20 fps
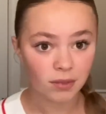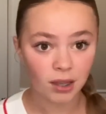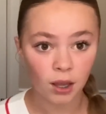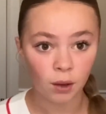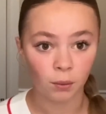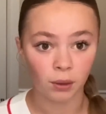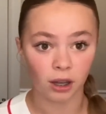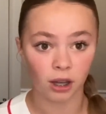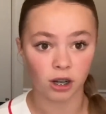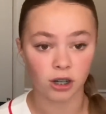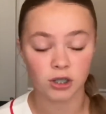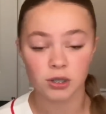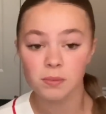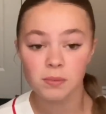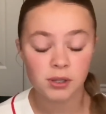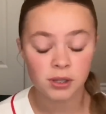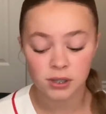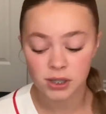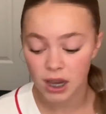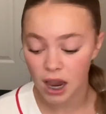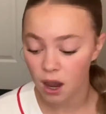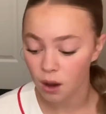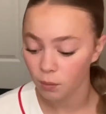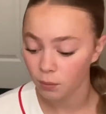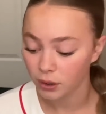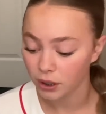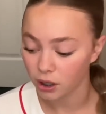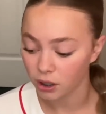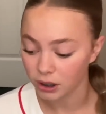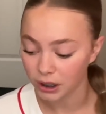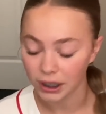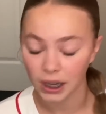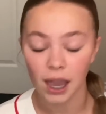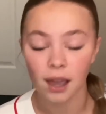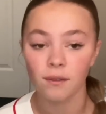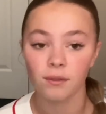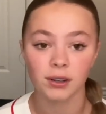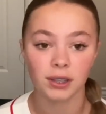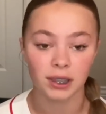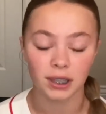We got our swimsuits out. We got like
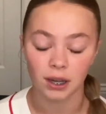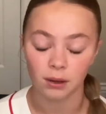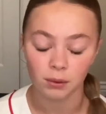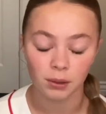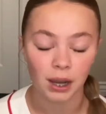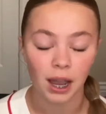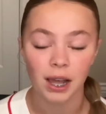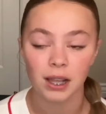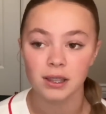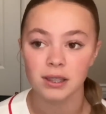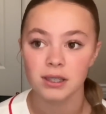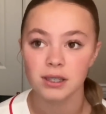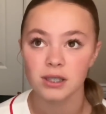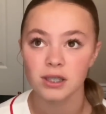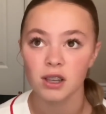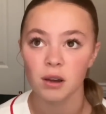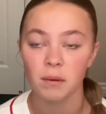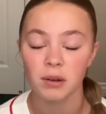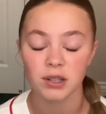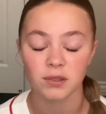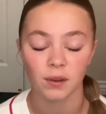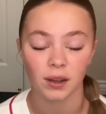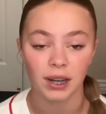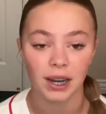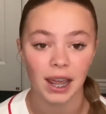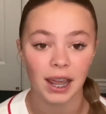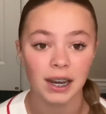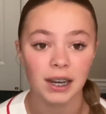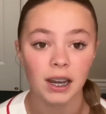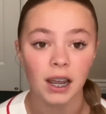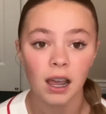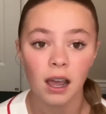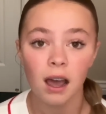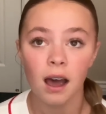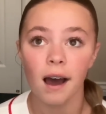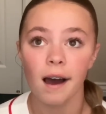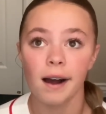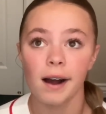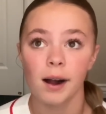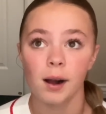everything out. We had so much fun, and
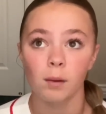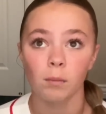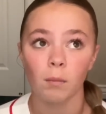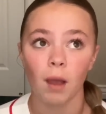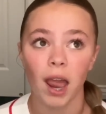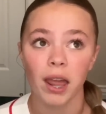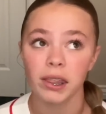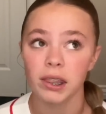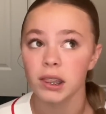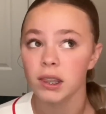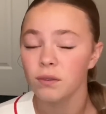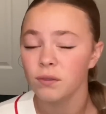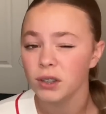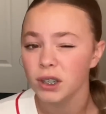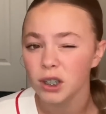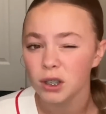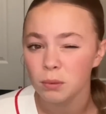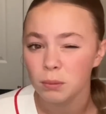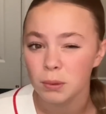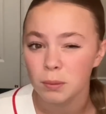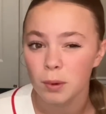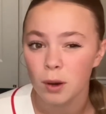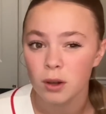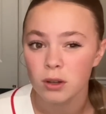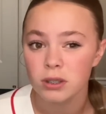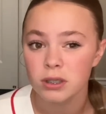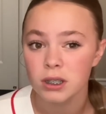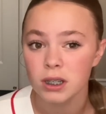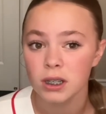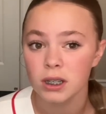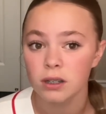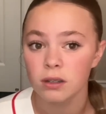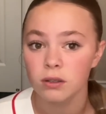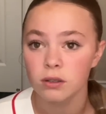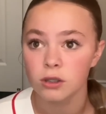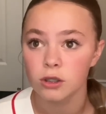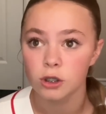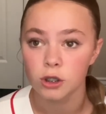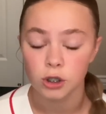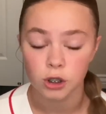I think the video will be posted
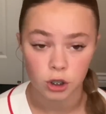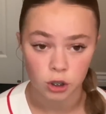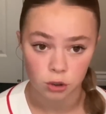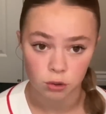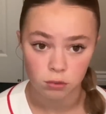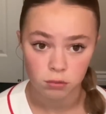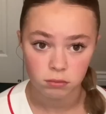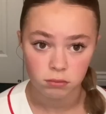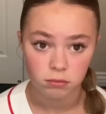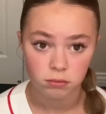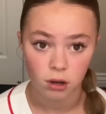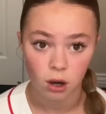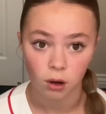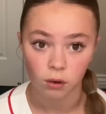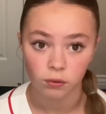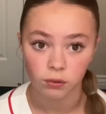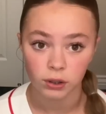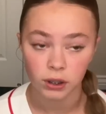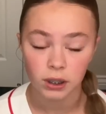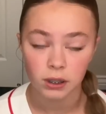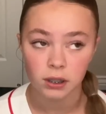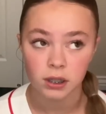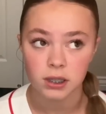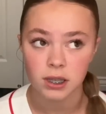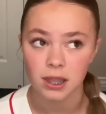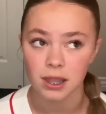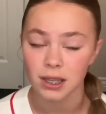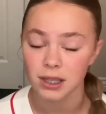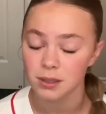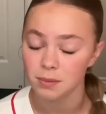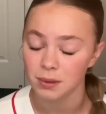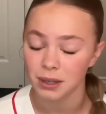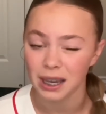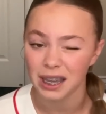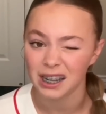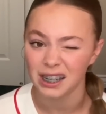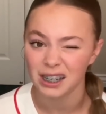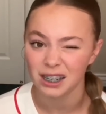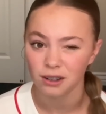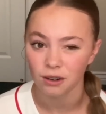soon, hopefully, because I think it's being
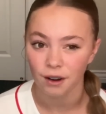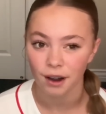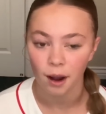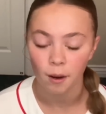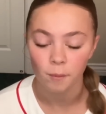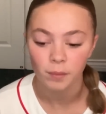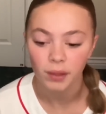edited right now.